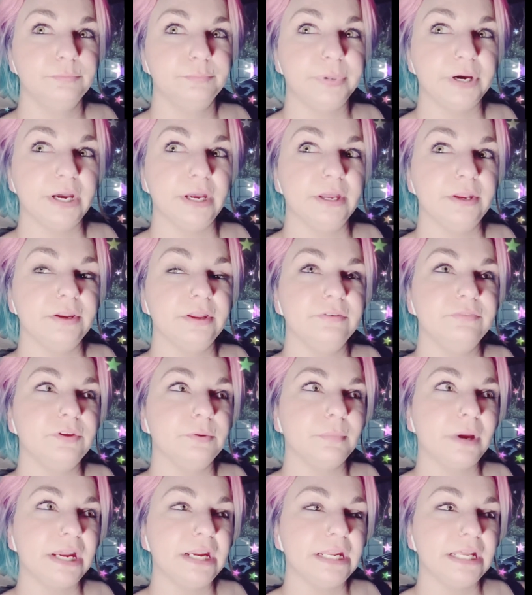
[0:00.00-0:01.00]
But if you're
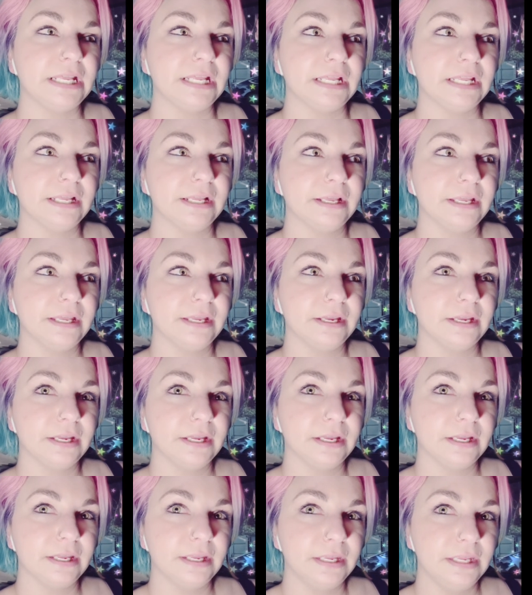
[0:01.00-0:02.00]
mining
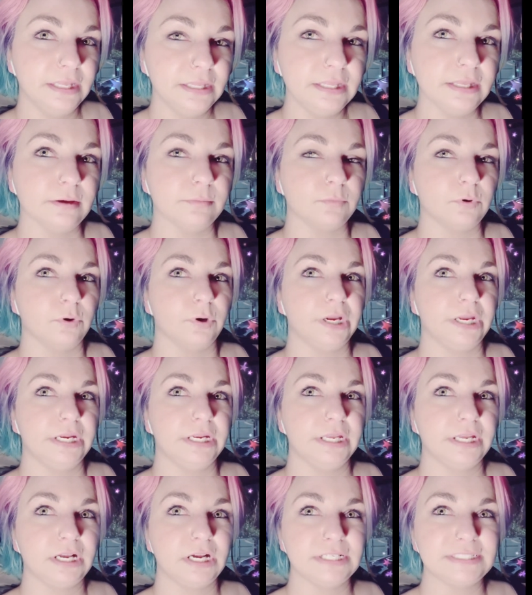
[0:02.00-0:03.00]
Helium coin,
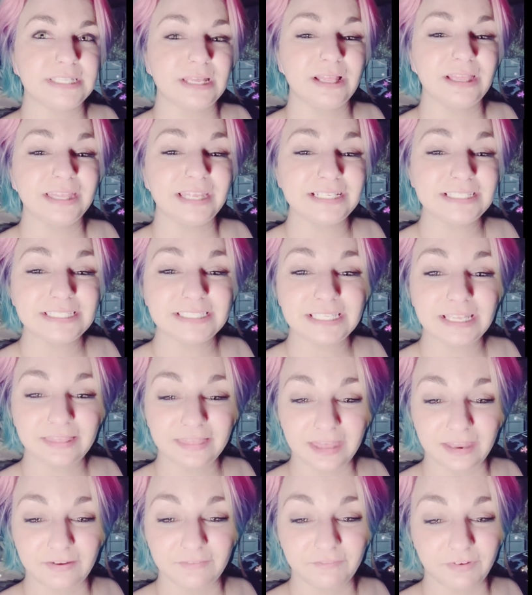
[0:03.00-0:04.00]
it costs less
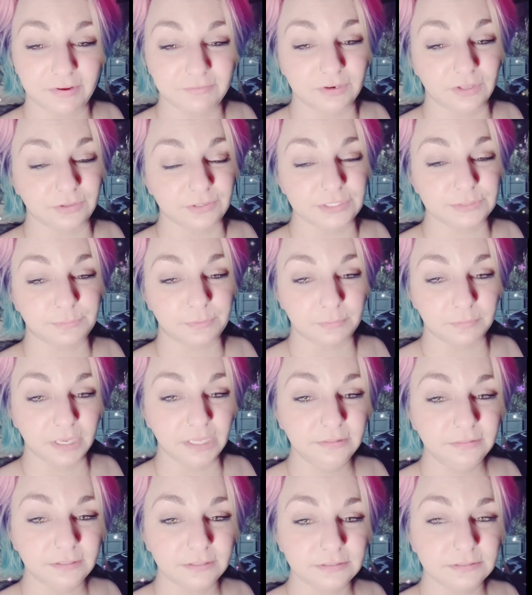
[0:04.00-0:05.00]
than $5 per
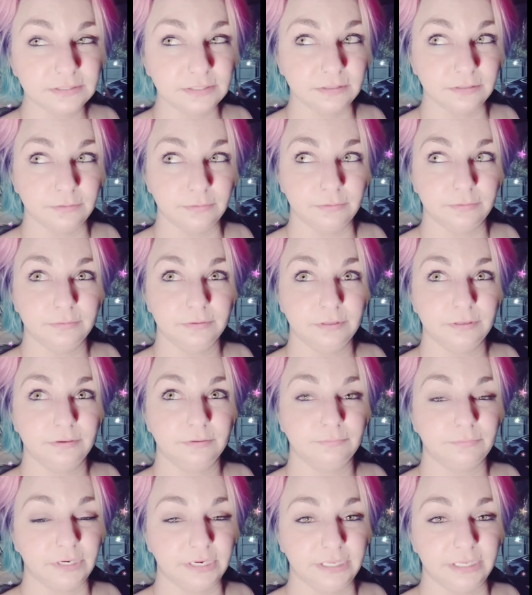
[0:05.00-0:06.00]
month to
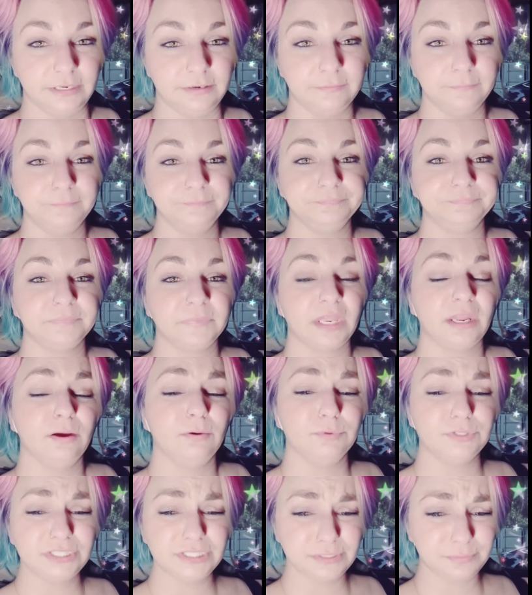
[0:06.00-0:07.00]
run it,
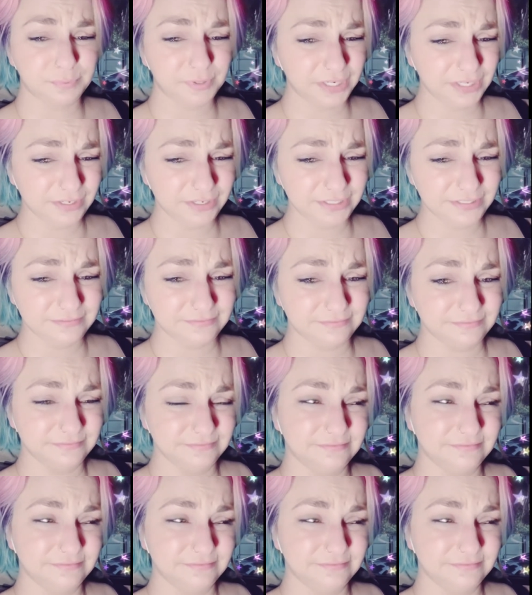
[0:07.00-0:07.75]
which is a pretty good,